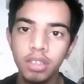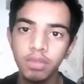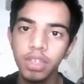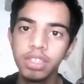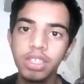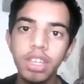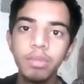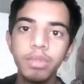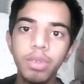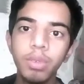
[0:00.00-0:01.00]
which
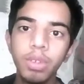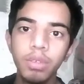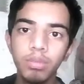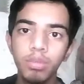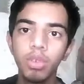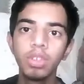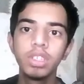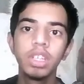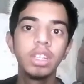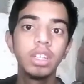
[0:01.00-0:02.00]
gives you more
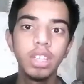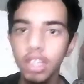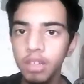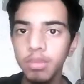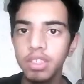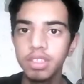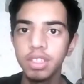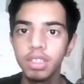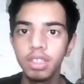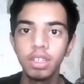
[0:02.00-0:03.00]
than
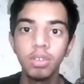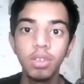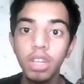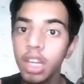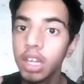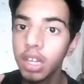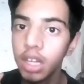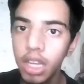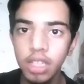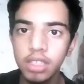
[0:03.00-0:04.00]
10% or at
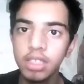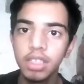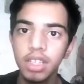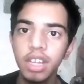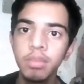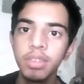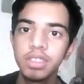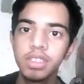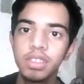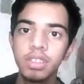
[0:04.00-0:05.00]
least
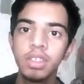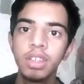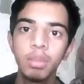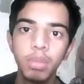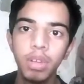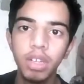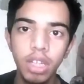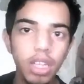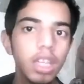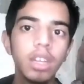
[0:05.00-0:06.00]
10% per
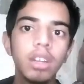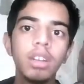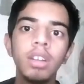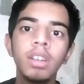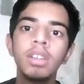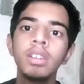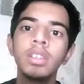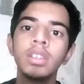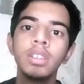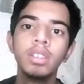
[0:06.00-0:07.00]
year.
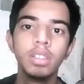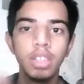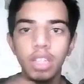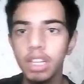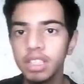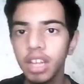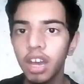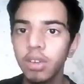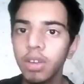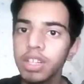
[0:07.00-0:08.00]
Its
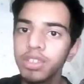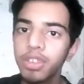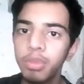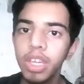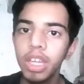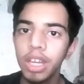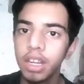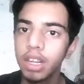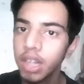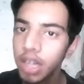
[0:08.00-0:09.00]
ROI should be at
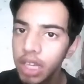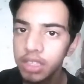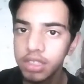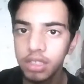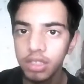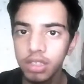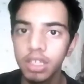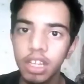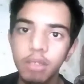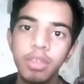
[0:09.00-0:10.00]
least
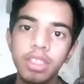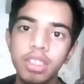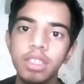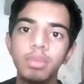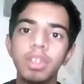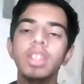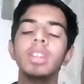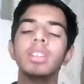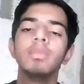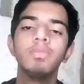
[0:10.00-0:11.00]
10% per
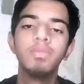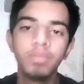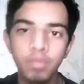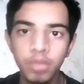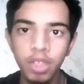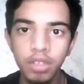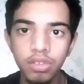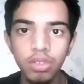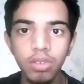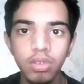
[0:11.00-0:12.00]
year.
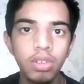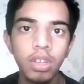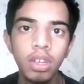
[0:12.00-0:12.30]
So